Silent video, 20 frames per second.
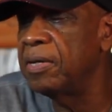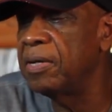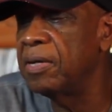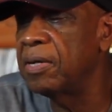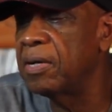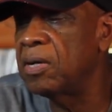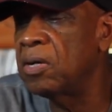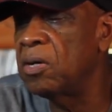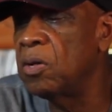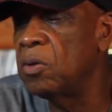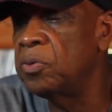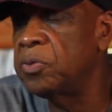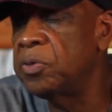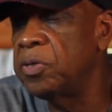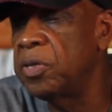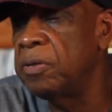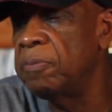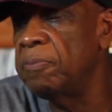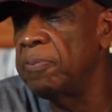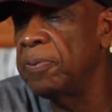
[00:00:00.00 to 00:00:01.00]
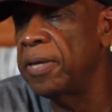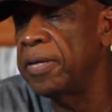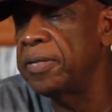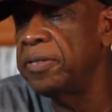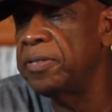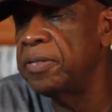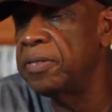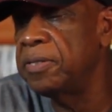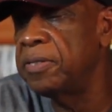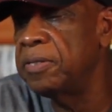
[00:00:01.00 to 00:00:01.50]
close to them
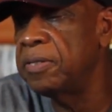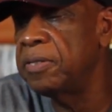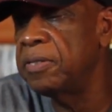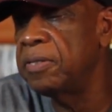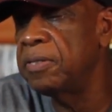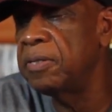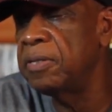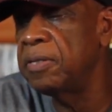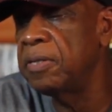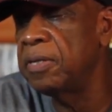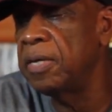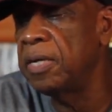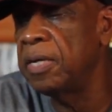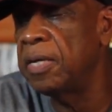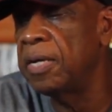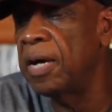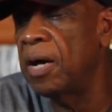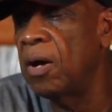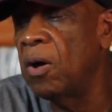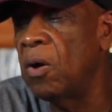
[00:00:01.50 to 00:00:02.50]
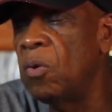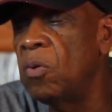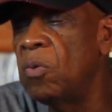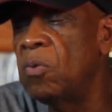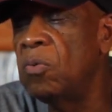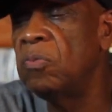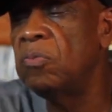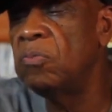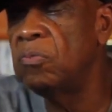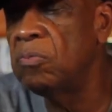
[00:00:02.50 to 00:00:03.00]
places and I
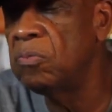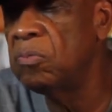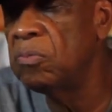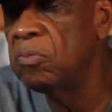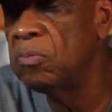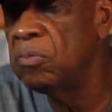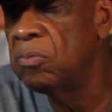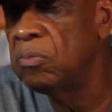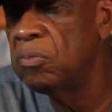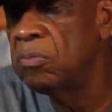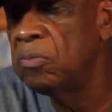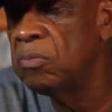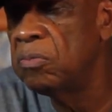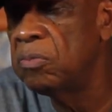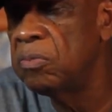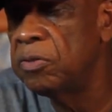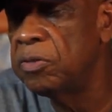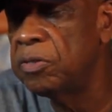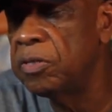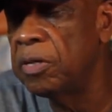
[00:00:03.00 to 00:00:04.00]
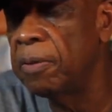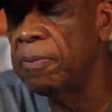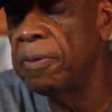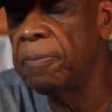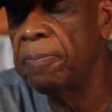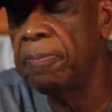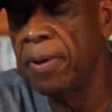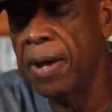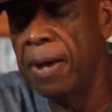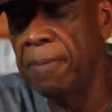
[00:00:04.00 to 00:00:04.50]
own some of the
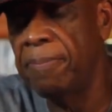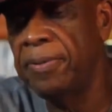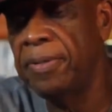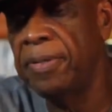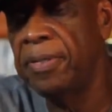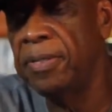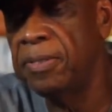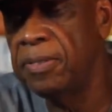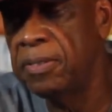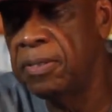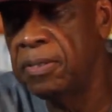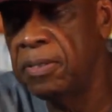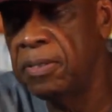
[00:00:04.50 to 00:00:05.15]
properties,